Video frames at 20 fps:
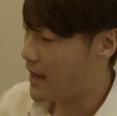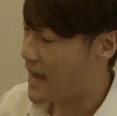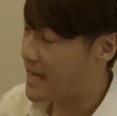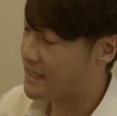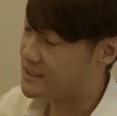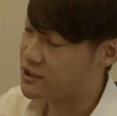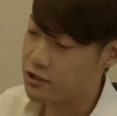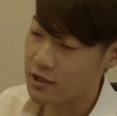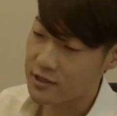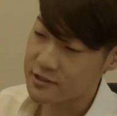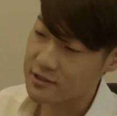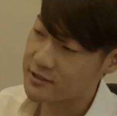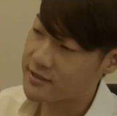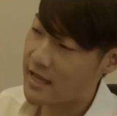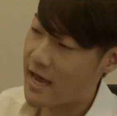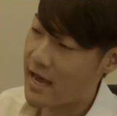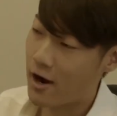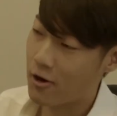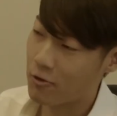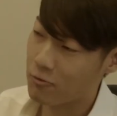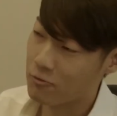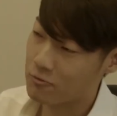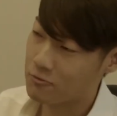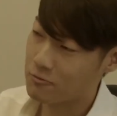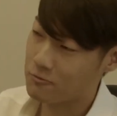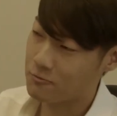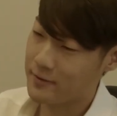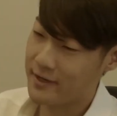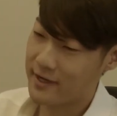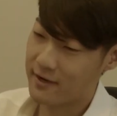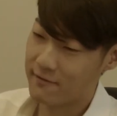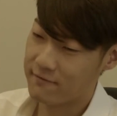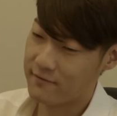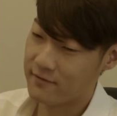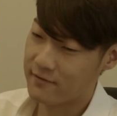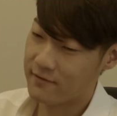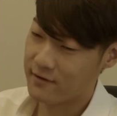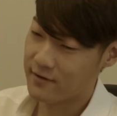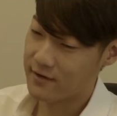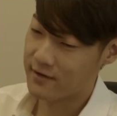And just now we have
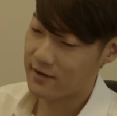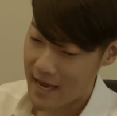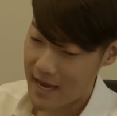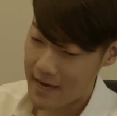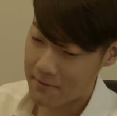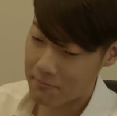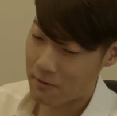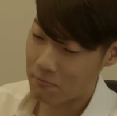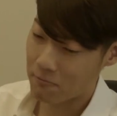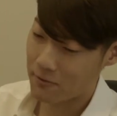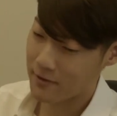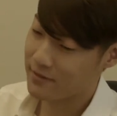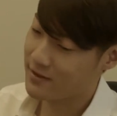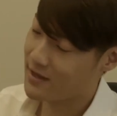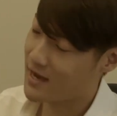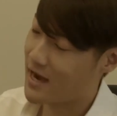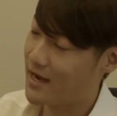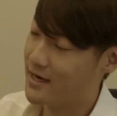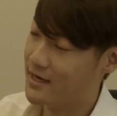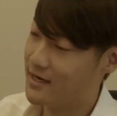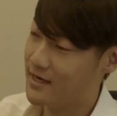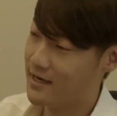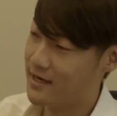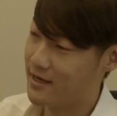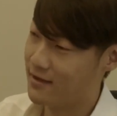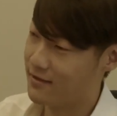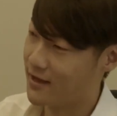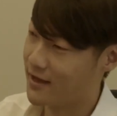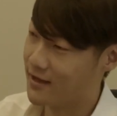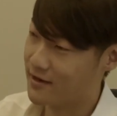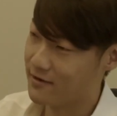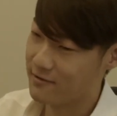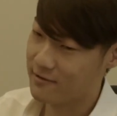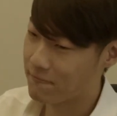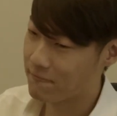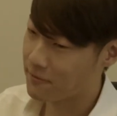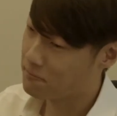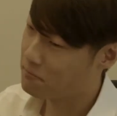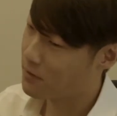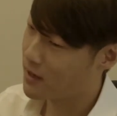came up with the idea that
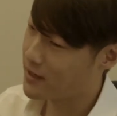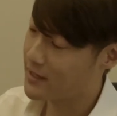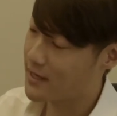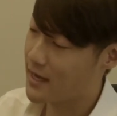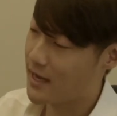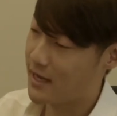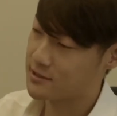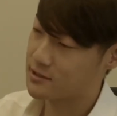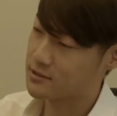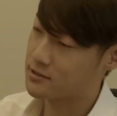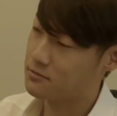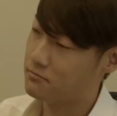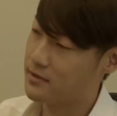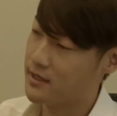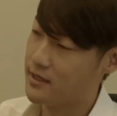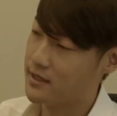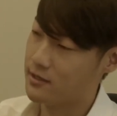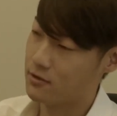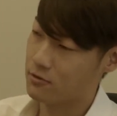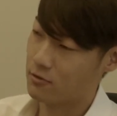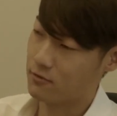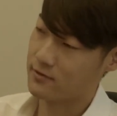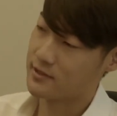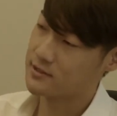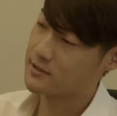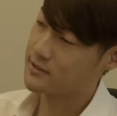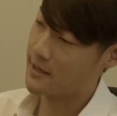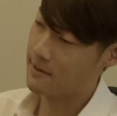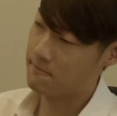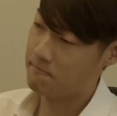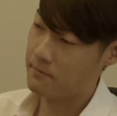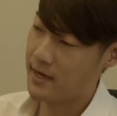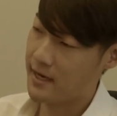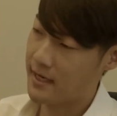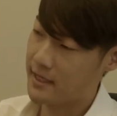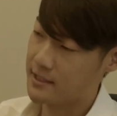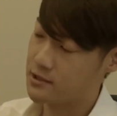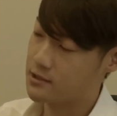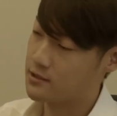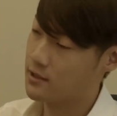everybody has to be on the same
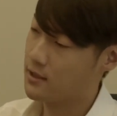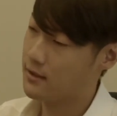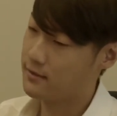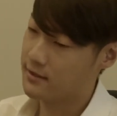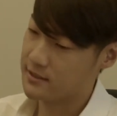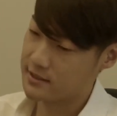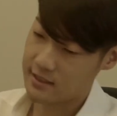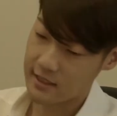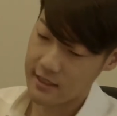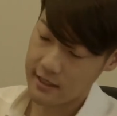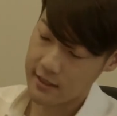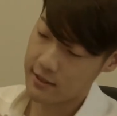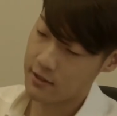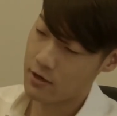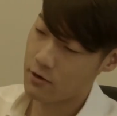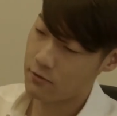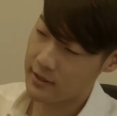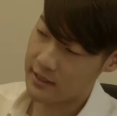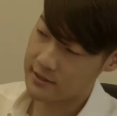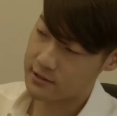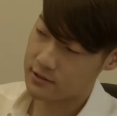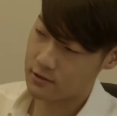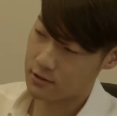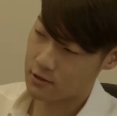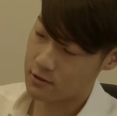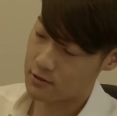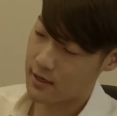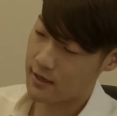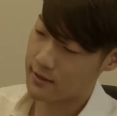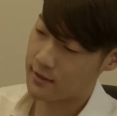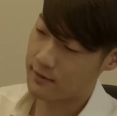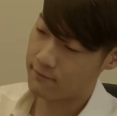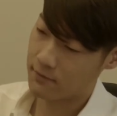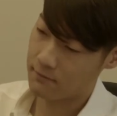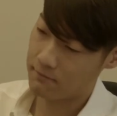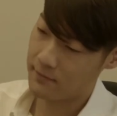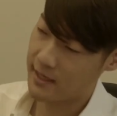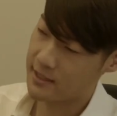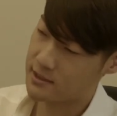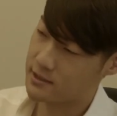page. The CEO needs to correct
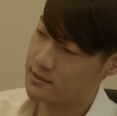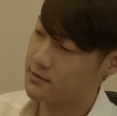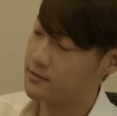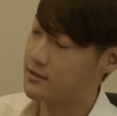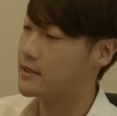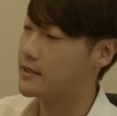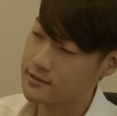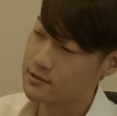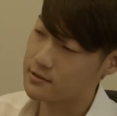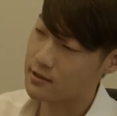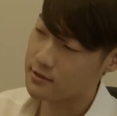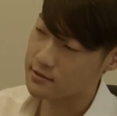information, as